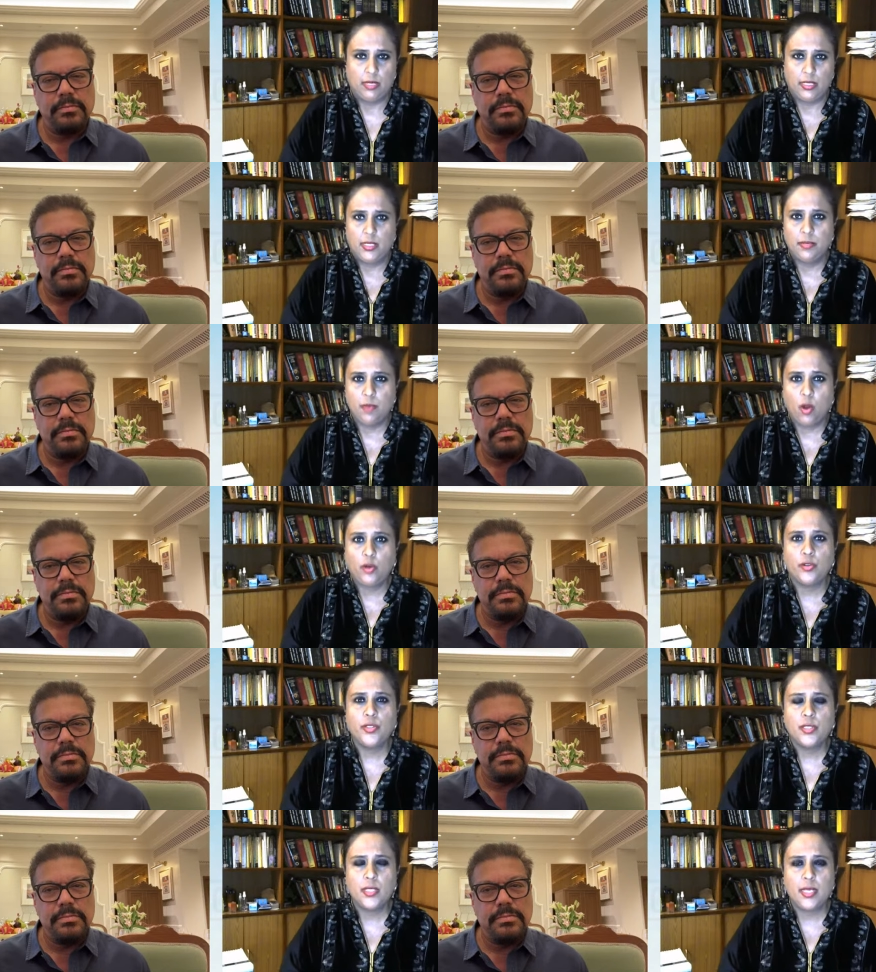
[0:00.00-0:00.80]
Speaker 1: A
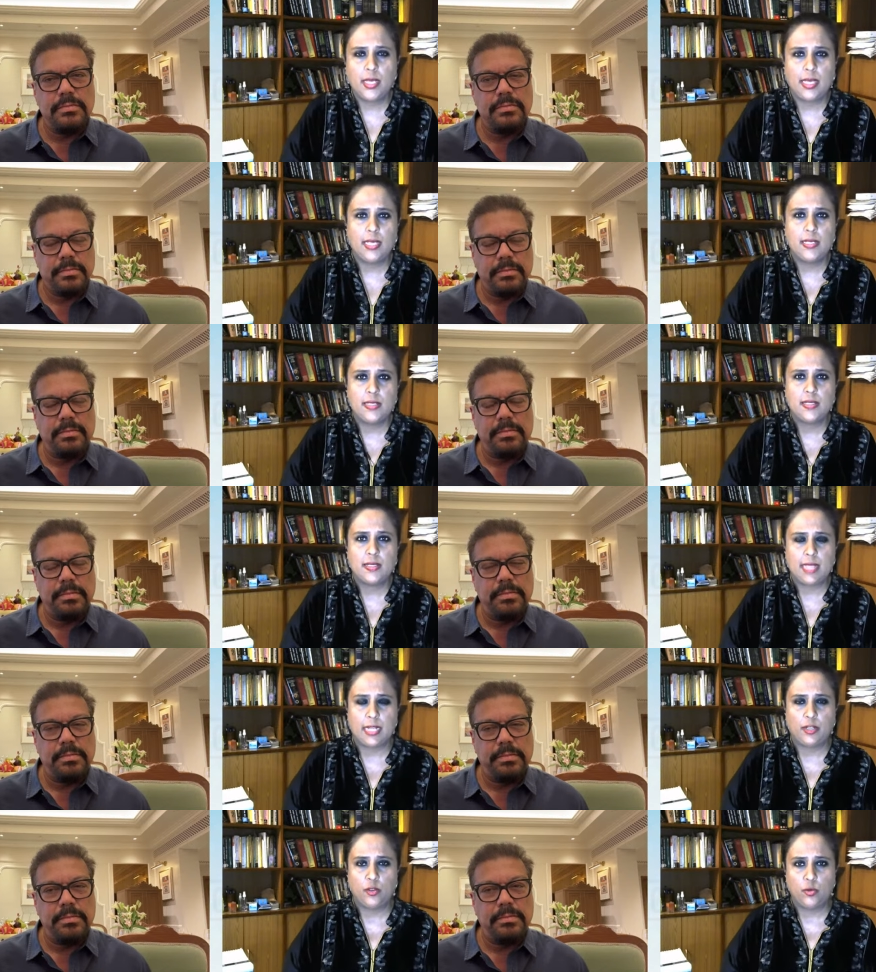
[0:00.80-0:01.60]
democracy is
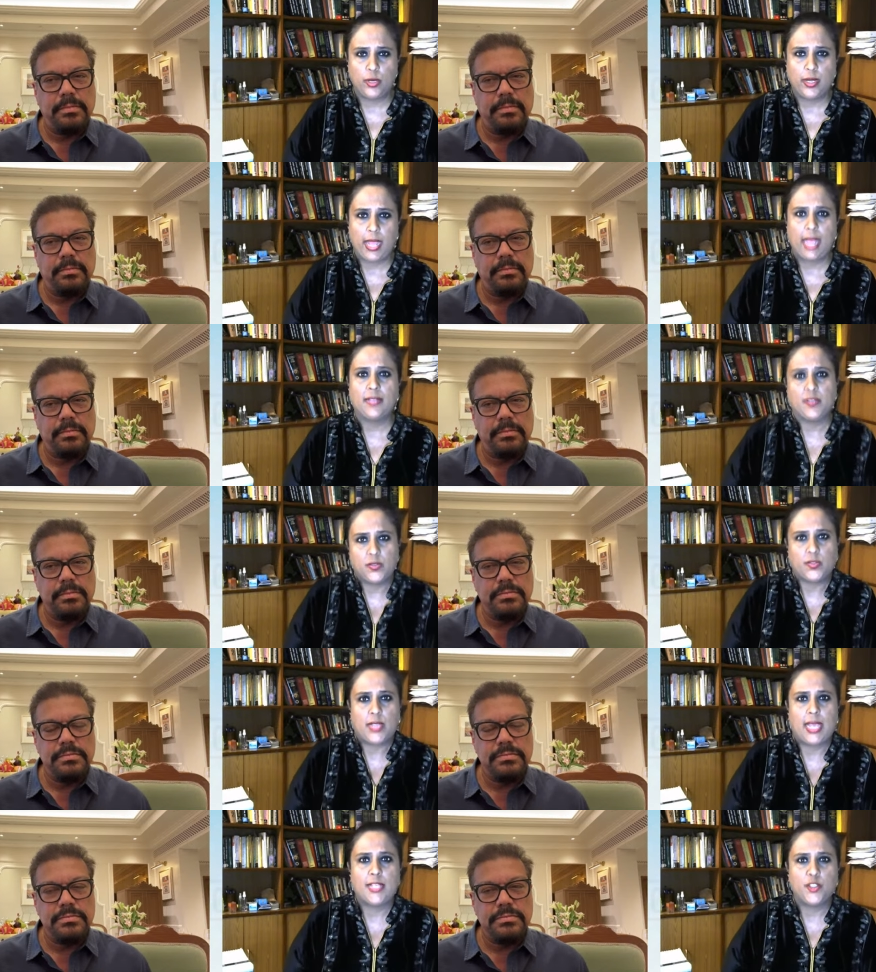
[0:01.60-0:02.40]
that you can
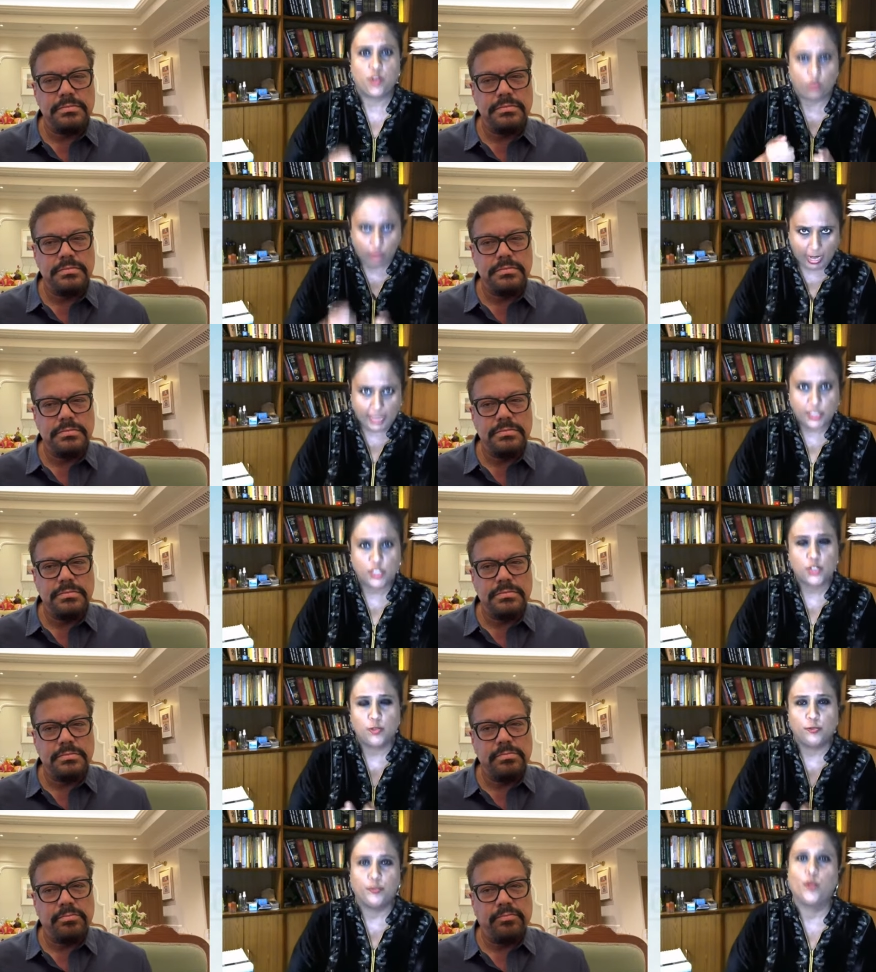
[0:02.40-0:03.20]
exercise your right
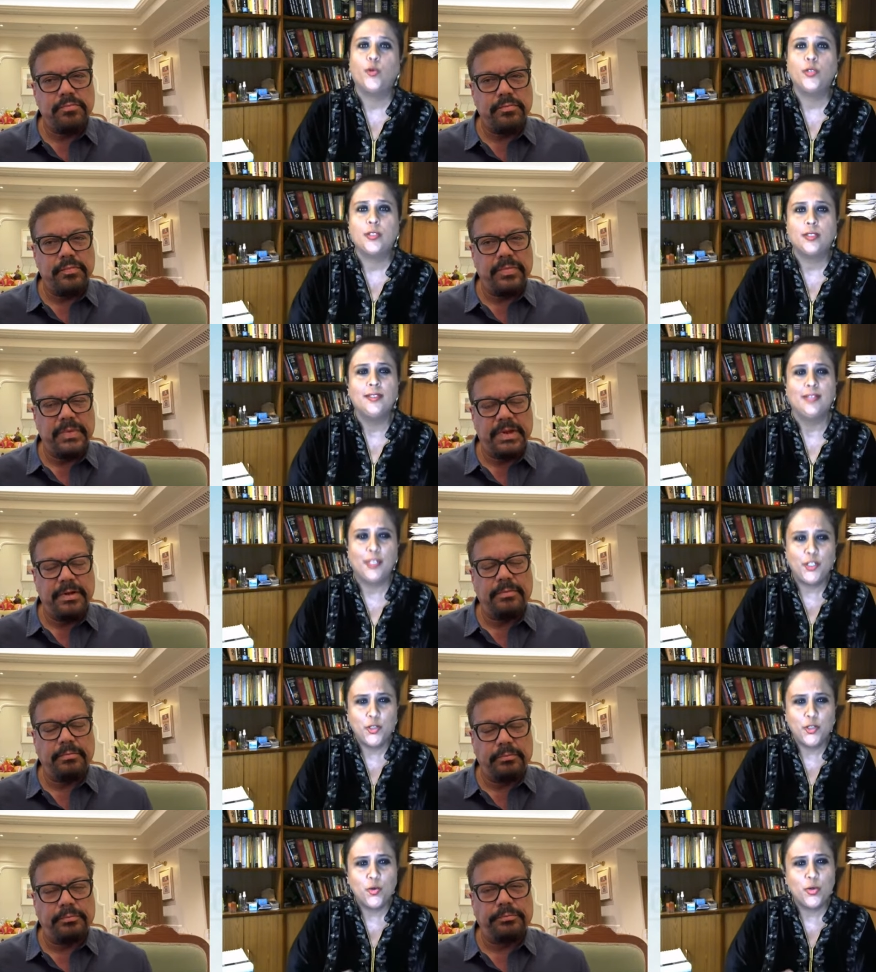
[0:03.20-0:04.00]
to vote
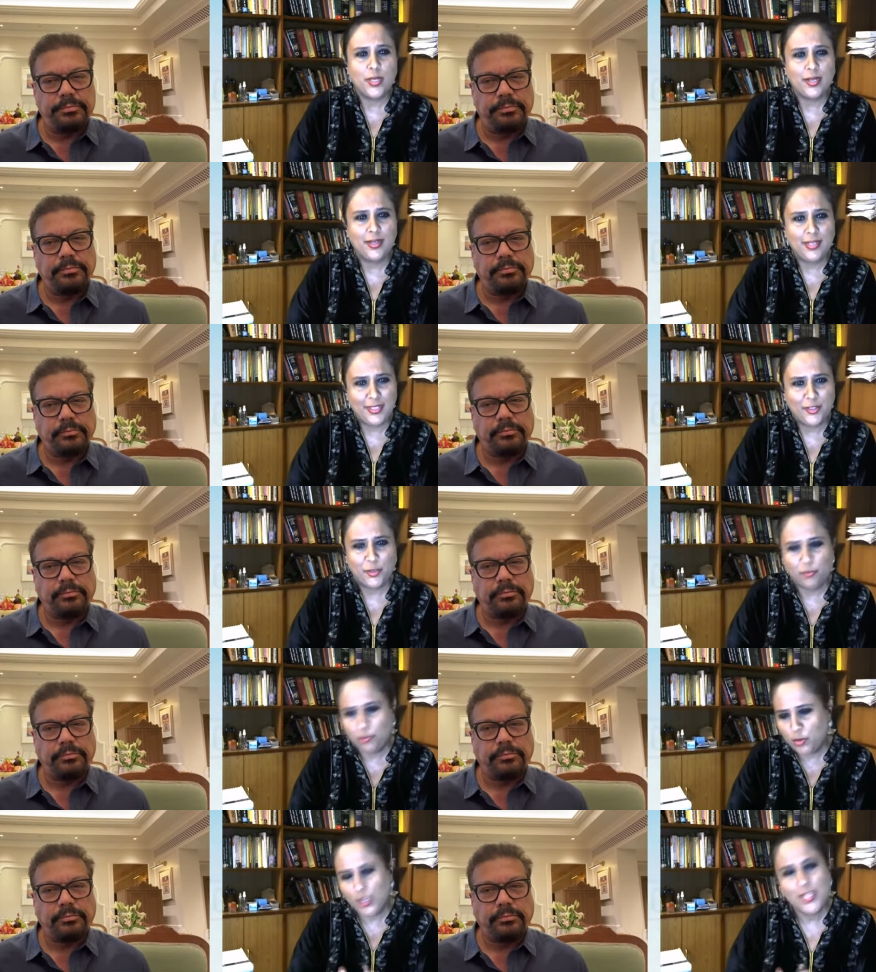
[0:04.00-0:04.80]
and you can
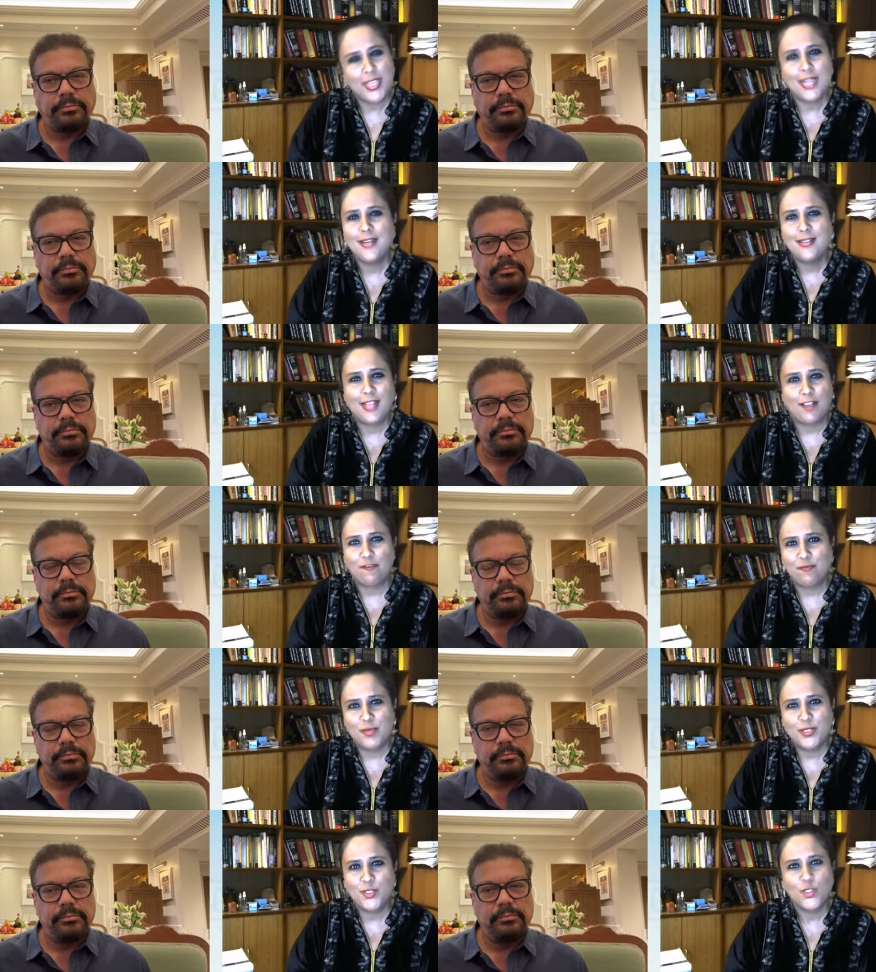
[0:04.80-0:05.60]
either bring in
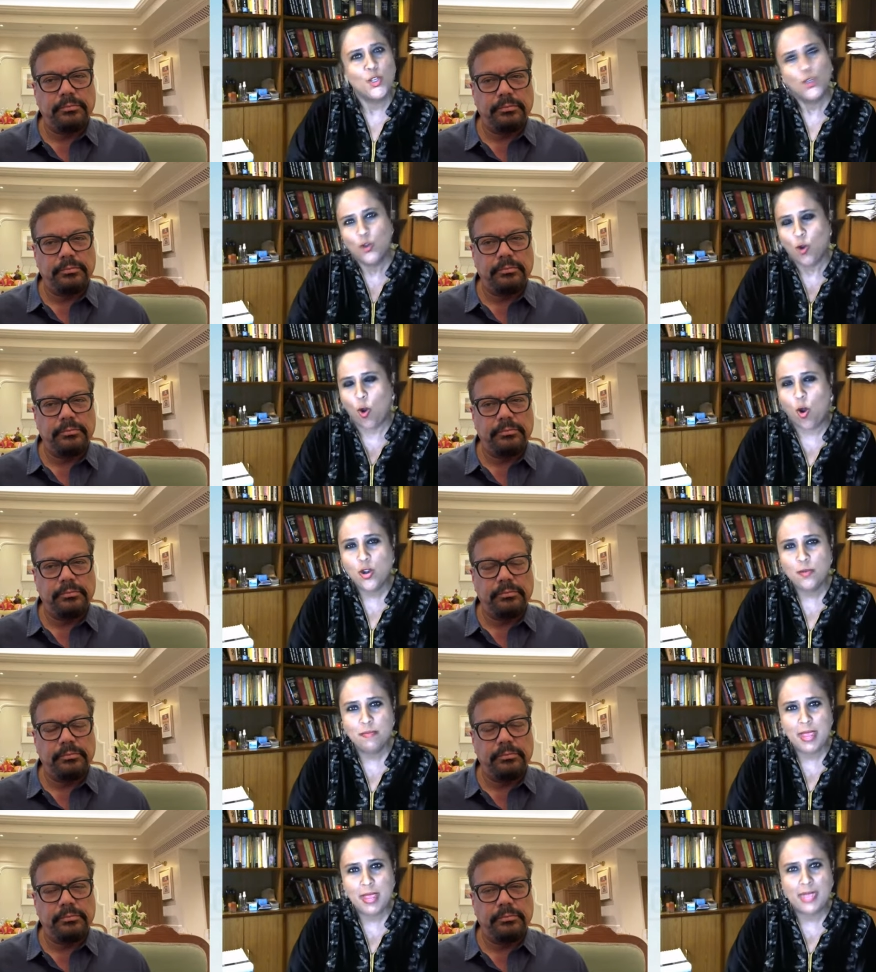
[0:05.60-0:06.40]
governments
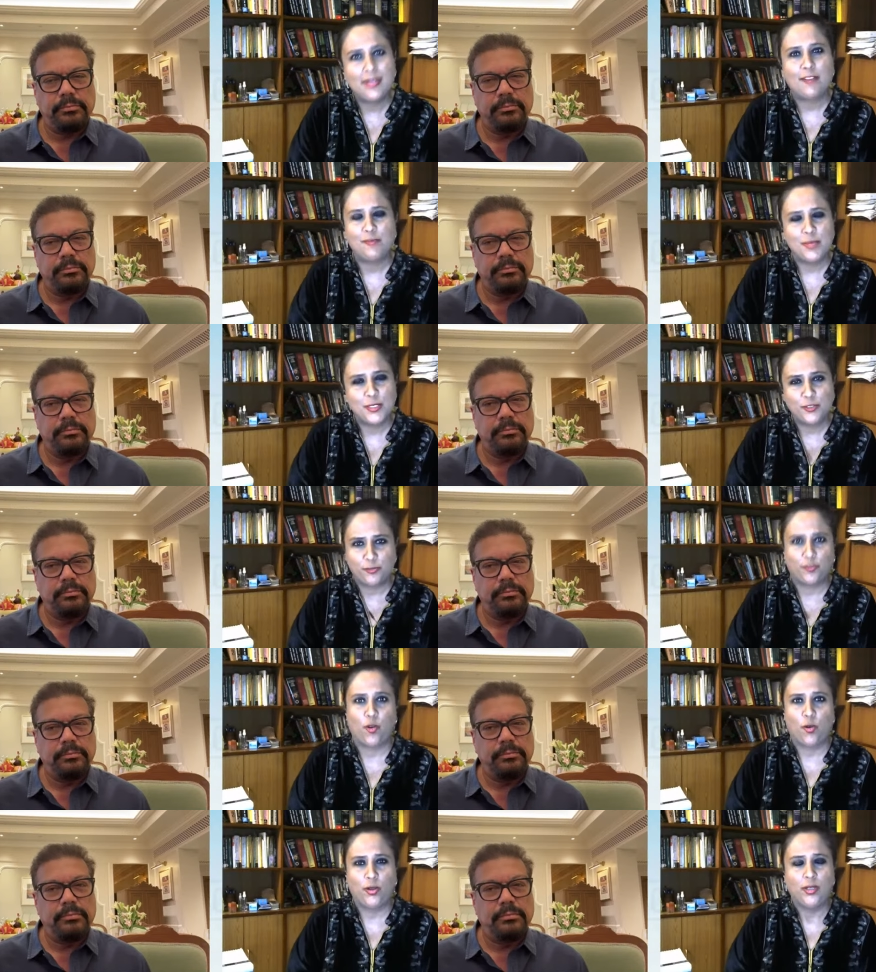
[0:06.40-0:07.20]
or make governments
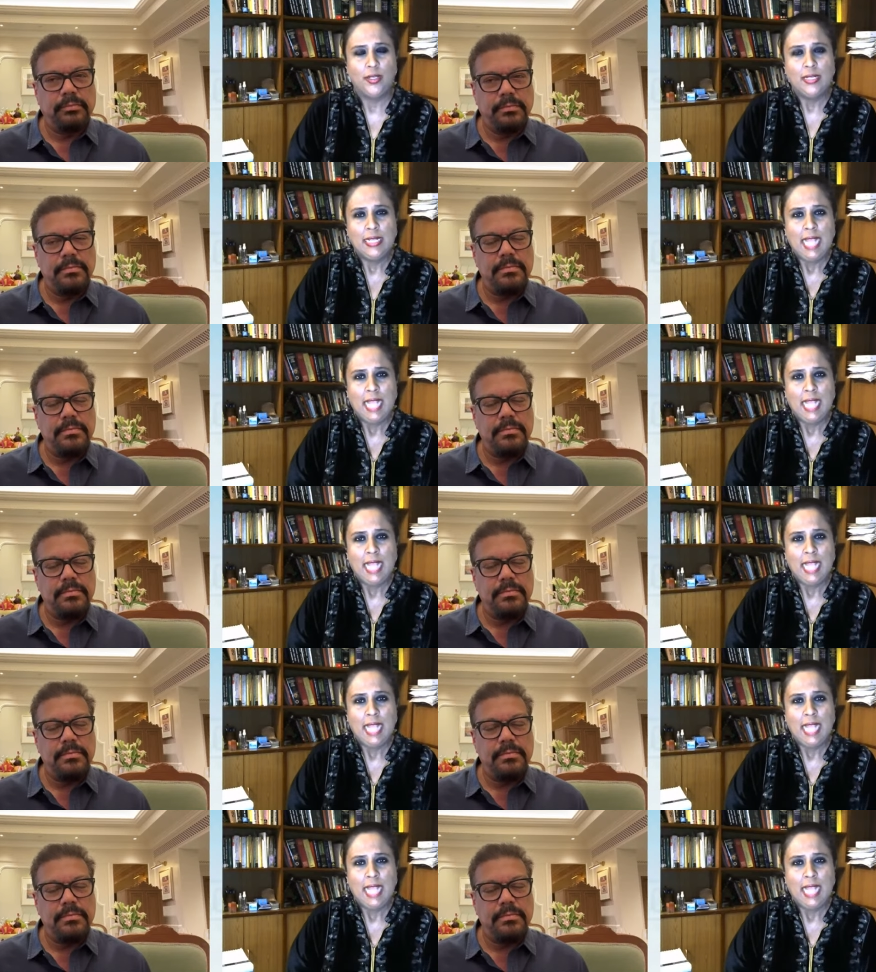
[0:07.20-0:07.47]
fall.